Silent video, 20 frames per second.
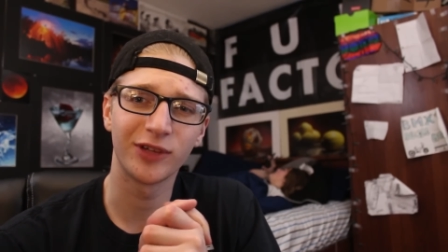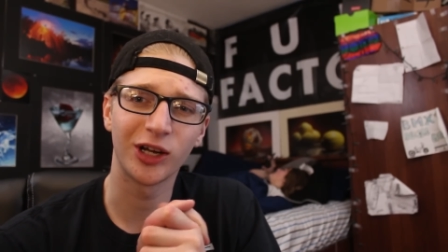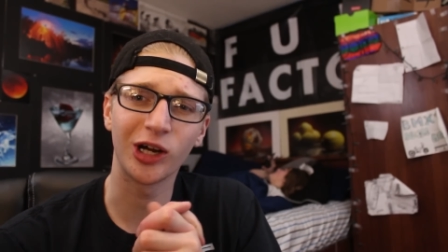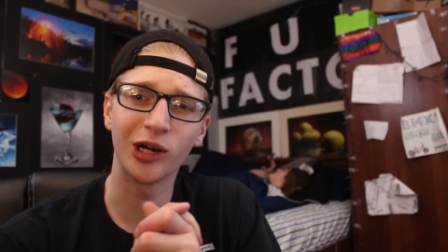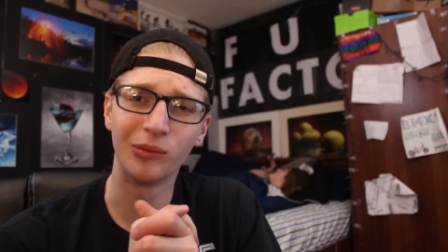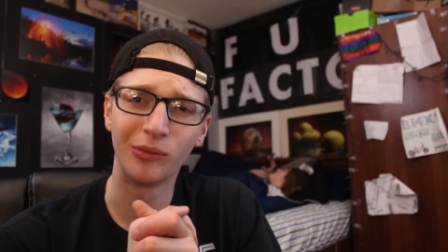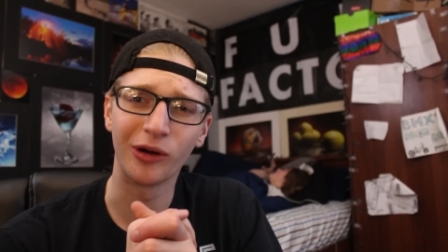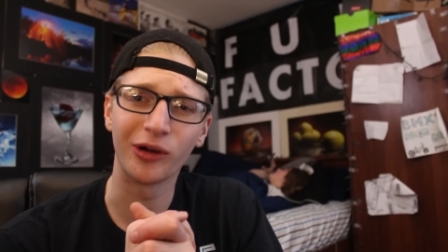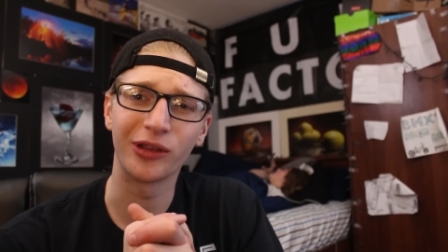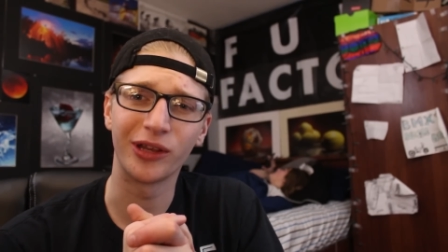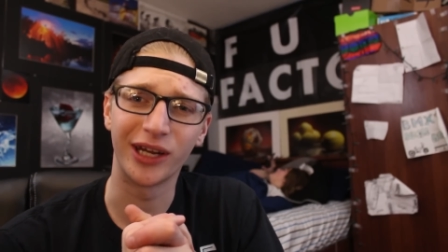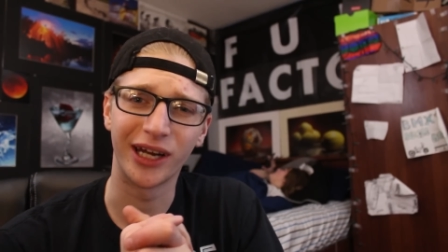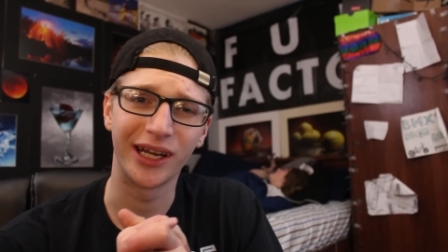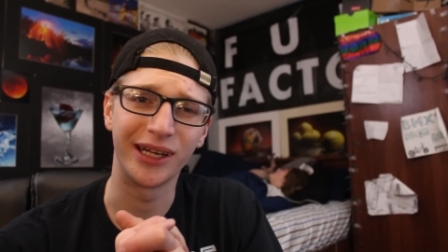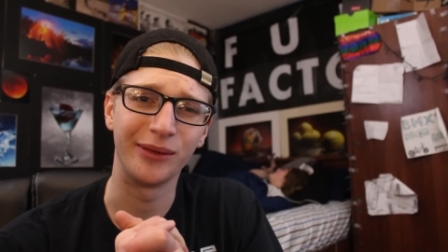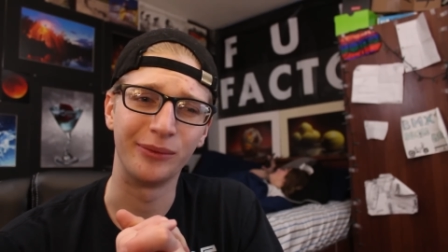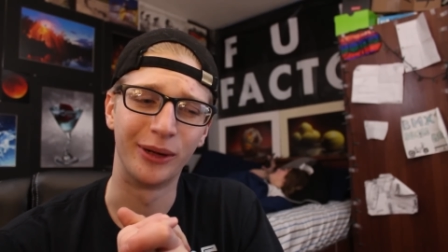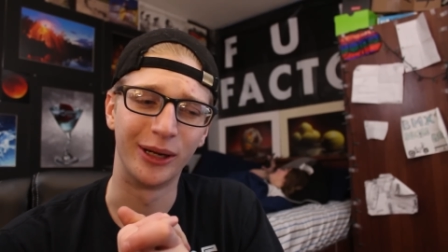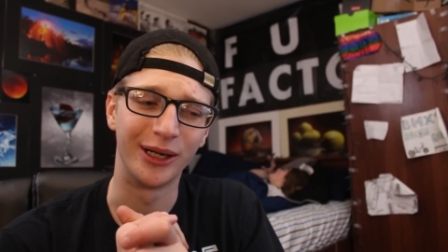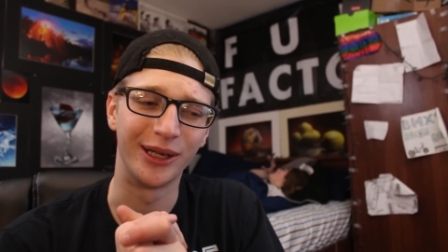Her more than
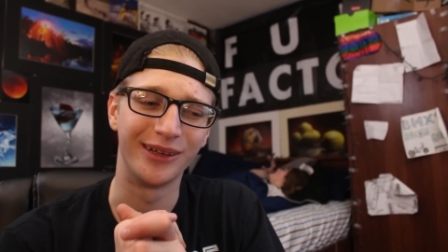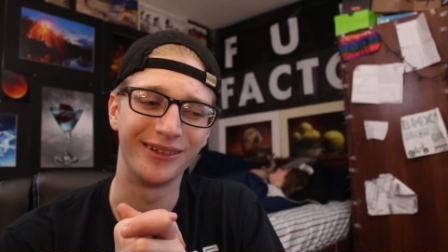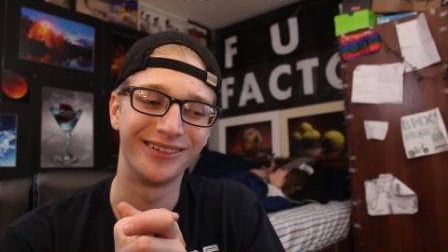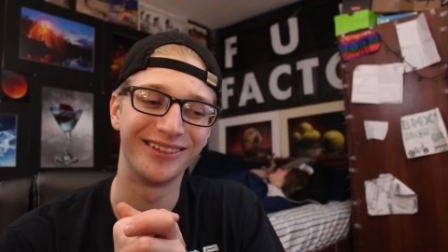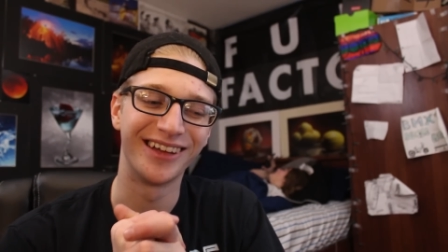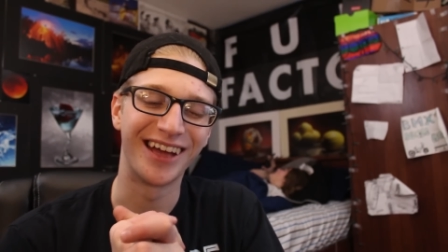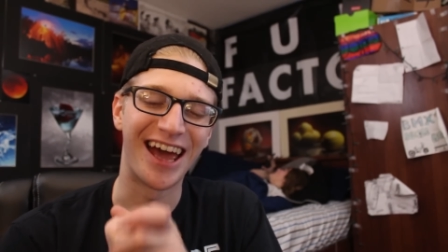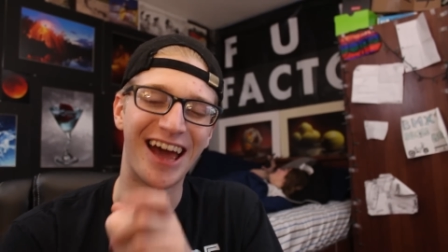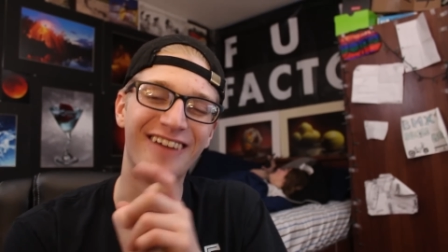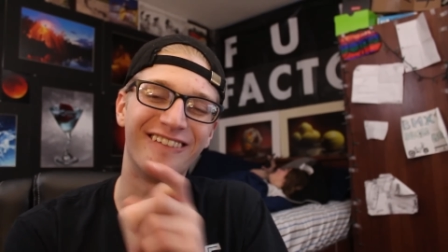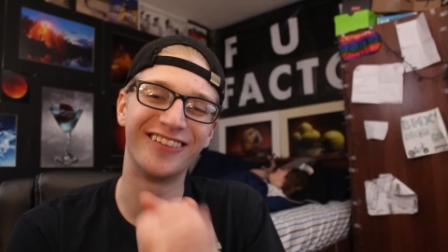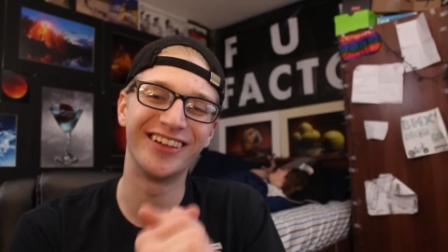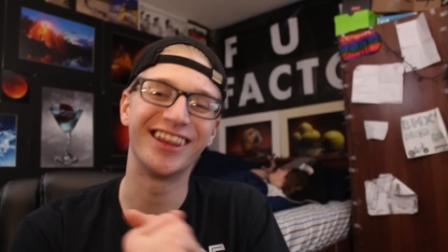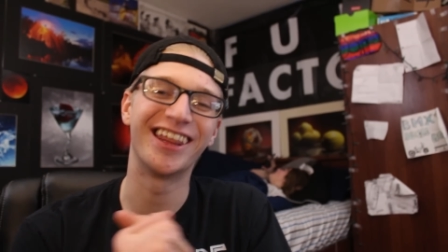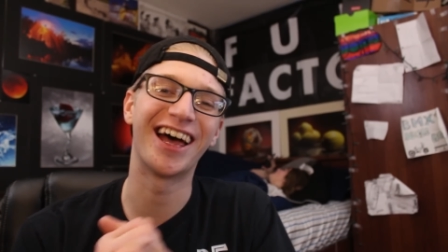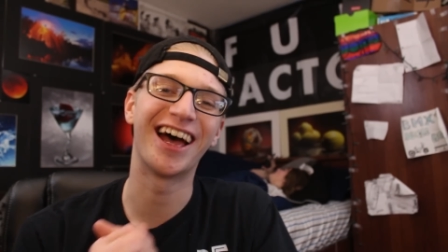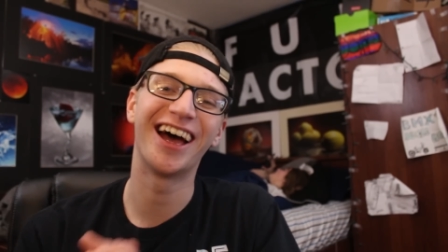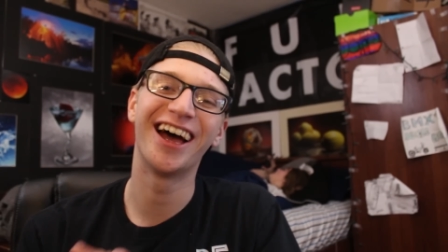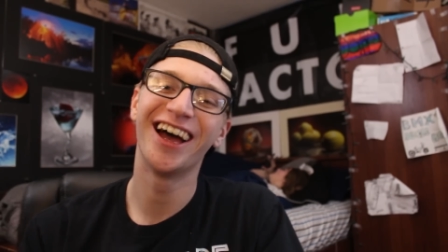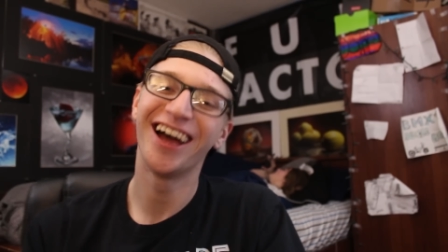anybody. And with
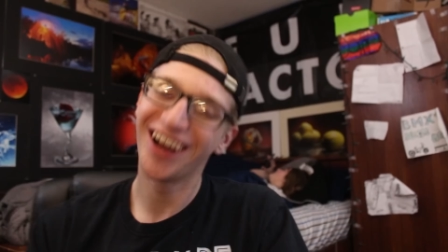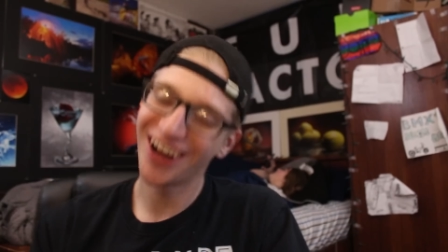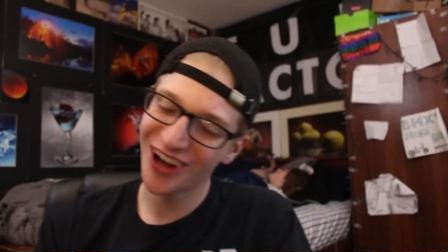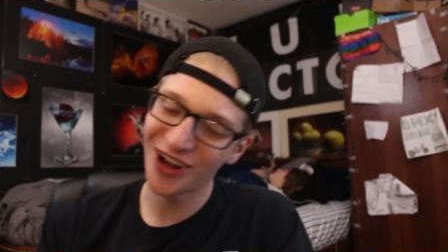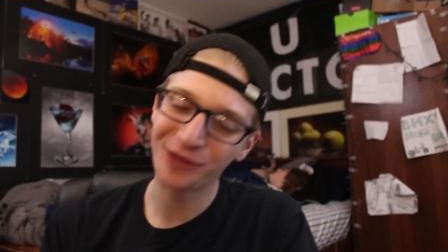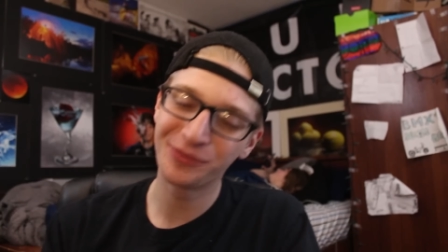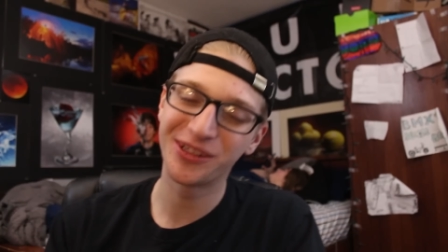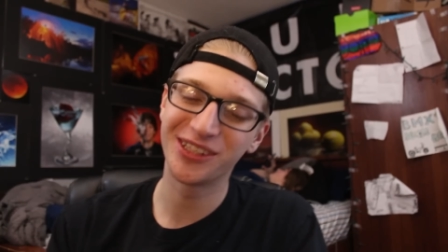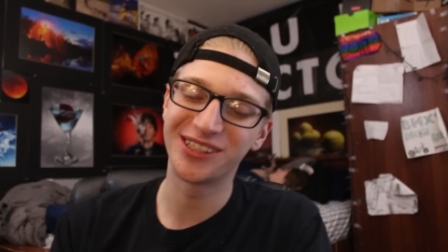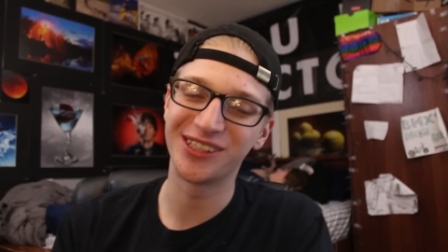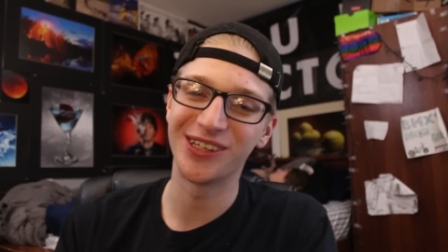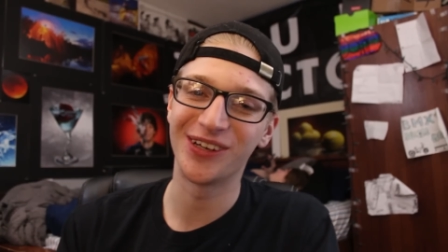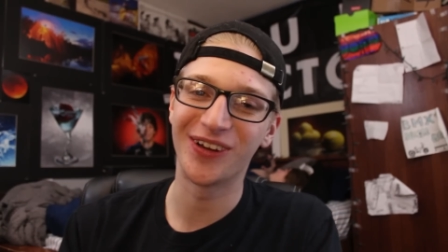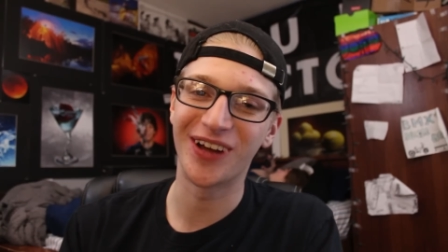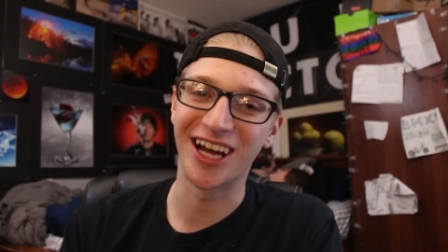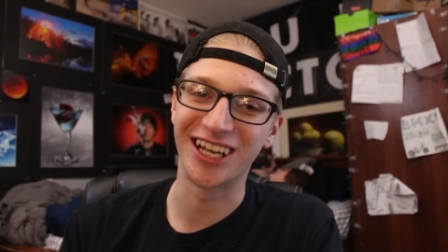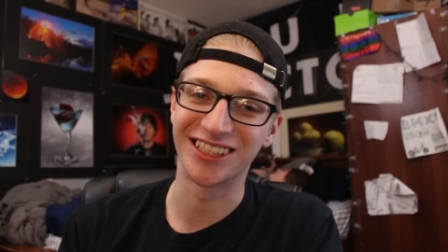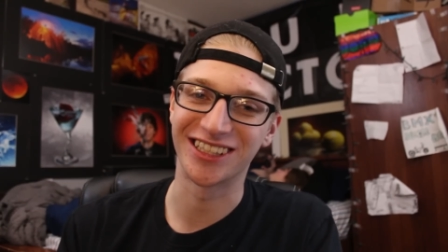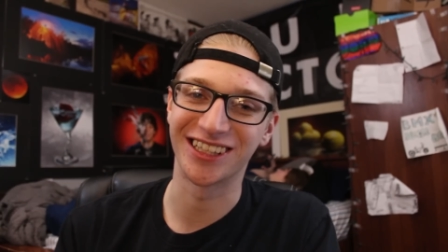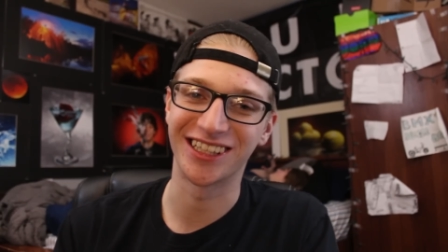that, hope to see you
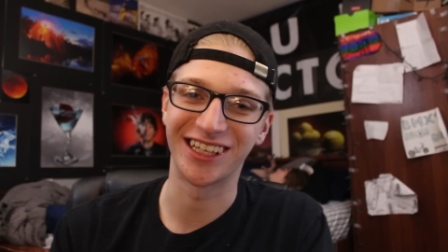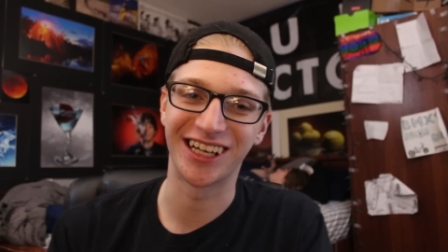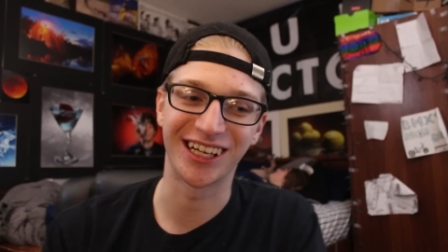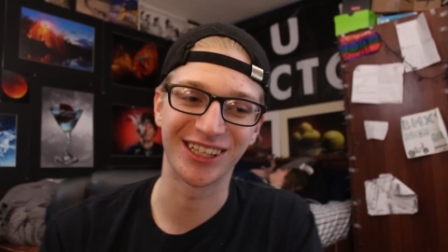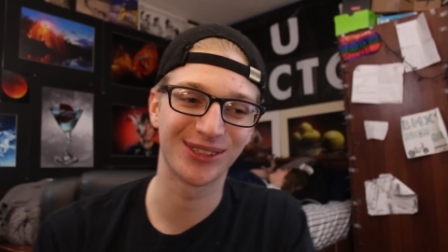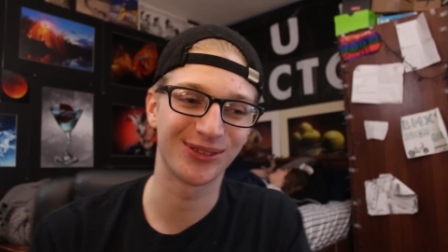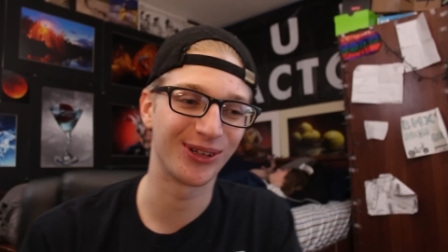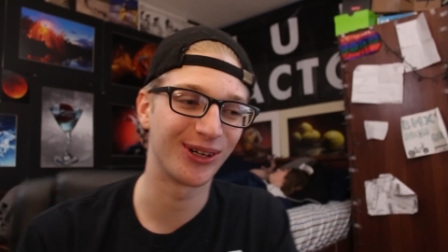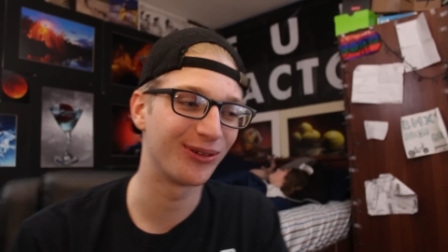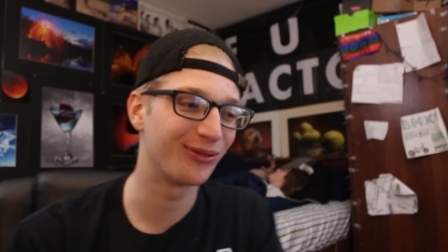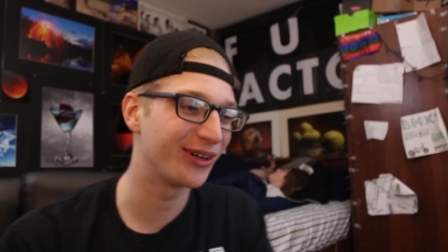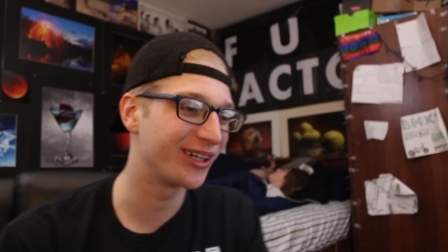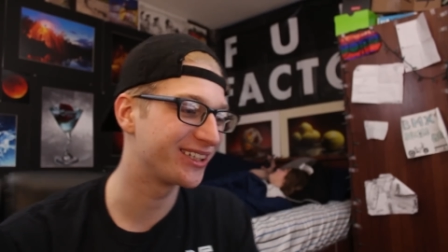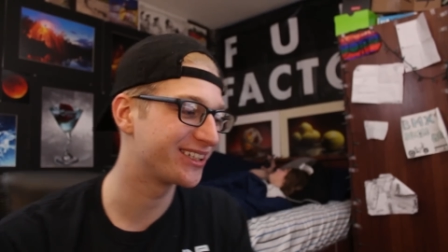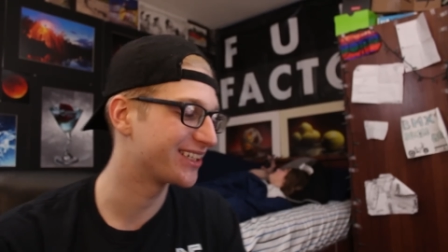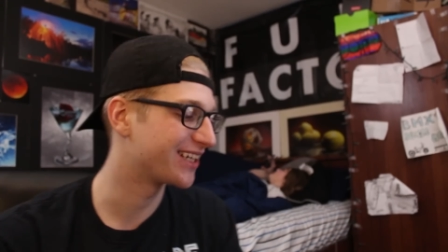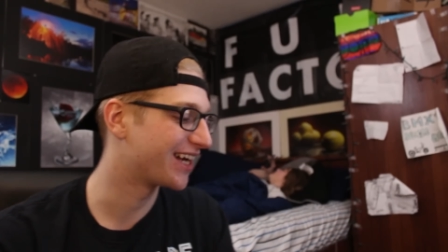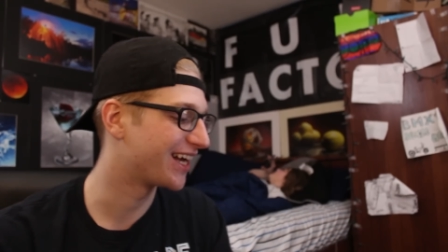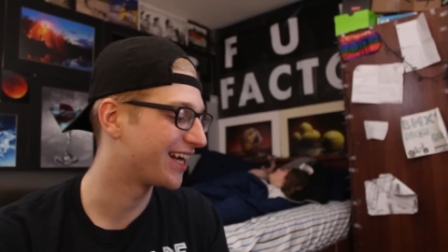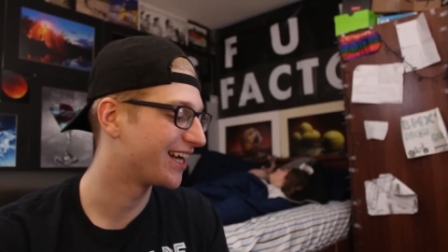guys in the next one, which